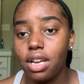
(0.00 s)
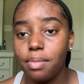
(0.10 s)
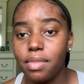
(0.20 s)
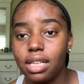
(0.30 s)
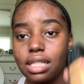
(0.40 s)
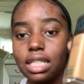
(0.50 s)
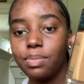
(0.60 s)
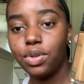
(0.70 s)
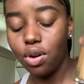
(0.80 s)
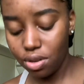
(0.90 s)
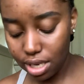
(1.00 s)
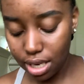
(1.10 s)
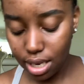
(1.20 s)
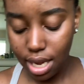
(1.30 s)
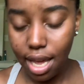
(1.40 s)
mix Deep
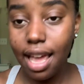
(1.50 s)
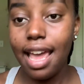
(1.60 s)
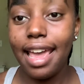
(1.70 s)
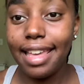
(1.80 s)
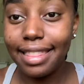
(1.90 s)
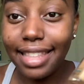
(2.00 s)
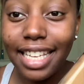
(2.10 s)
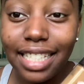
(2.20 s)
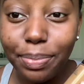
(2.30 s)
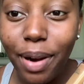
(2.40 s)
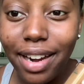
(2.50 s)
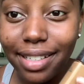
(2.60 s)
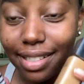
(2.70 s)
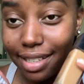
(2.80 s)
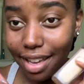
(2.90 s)
Golden and these products
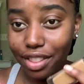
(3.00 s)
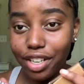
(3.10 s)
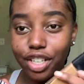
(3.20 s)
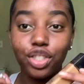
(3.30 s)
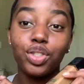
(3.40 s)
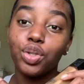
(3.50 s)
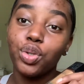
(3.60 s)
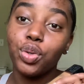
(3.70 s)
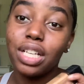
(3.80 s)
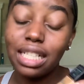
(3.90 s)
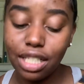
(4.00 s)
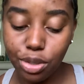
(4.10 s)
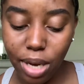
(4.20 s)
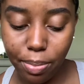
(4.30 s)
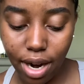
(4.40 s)
together to conceal
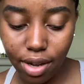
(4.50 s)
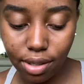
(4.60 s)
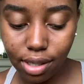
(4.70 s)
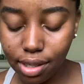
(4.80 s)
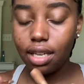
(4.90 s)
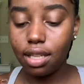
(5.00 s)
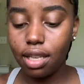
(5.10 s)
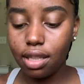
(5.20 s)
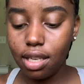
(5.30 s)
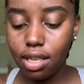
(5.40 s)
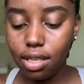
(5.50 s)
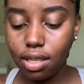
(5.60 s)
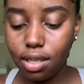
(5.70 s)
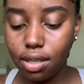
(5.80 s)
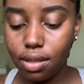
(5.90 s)
my brows. Okay, like this.